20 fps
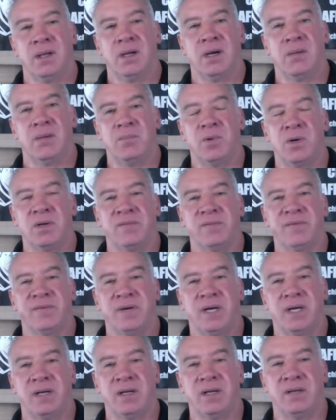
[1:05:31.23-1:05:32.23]
of
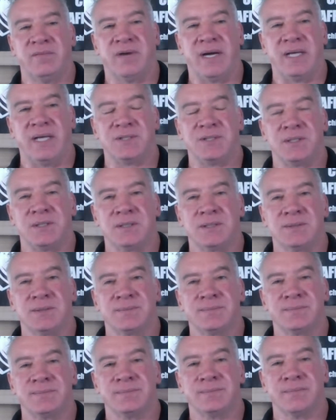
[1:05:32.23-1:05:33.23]

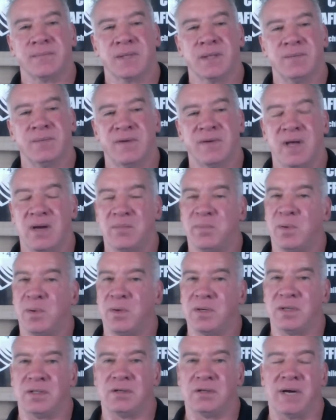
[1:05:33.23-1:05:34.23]
advisors. We've got a
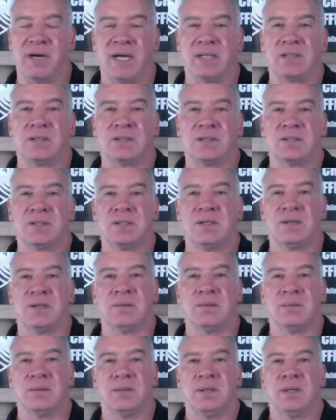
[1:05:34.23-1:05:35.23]
board of directors
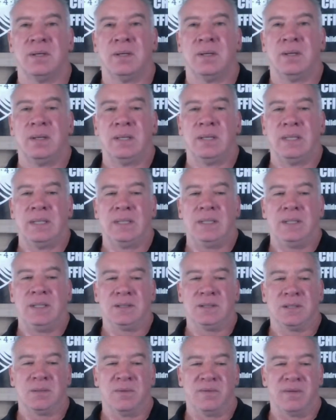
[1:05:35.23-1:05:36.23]
too.
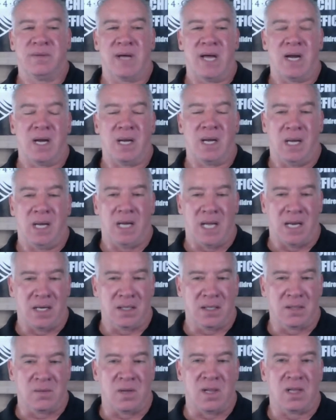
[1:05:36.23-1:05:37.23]
So we've got a lot
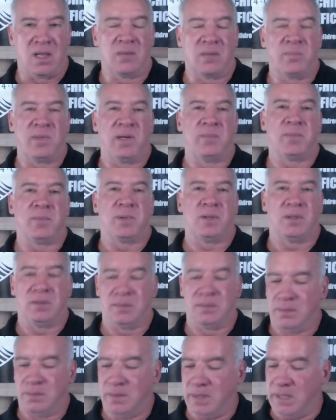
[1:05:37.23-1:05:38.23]
of quality
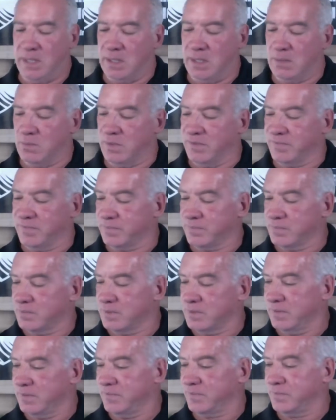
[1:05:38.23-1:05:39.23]
people, and
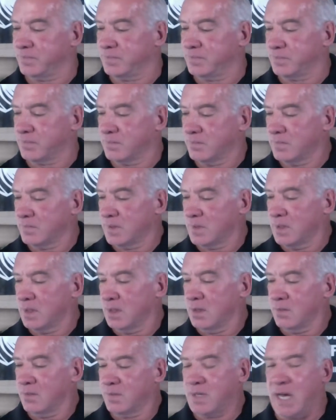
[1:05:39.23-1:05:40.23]
we've
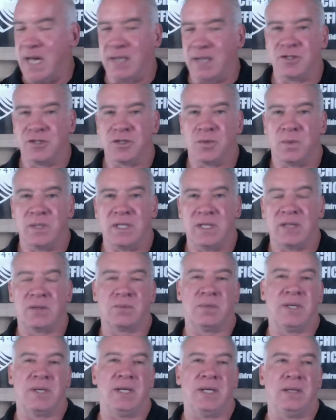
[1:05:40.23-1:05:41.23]
gotten
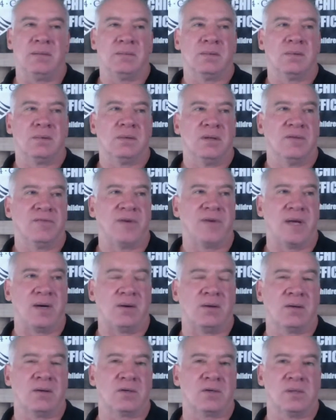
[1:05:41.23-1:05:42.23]
23
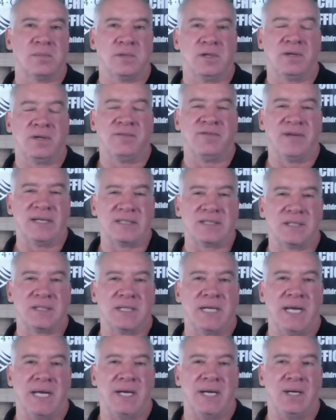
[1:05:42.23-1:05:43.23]
federal criminal
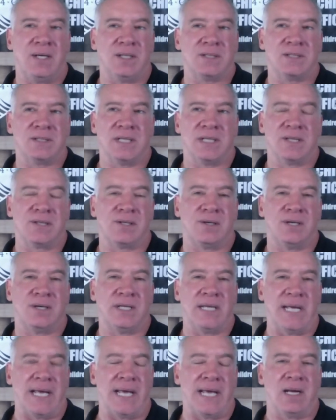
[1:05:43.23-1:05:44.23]
investigators and
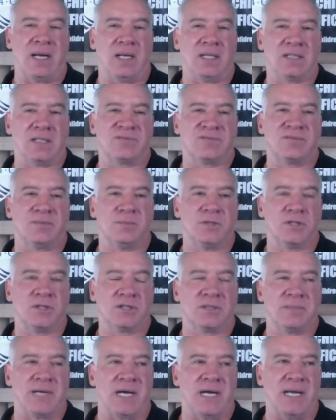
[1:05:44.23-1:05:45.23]
30 analysts from
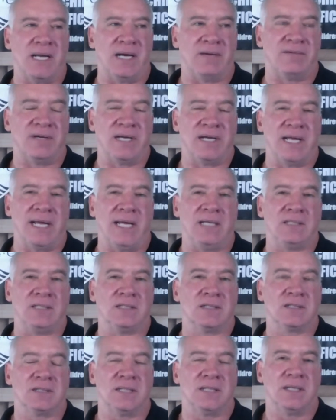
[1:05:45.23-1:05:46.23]
just about every
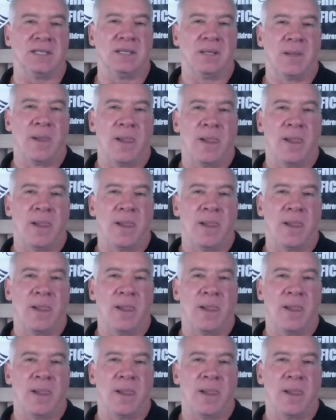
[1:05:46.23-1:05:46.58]
agency.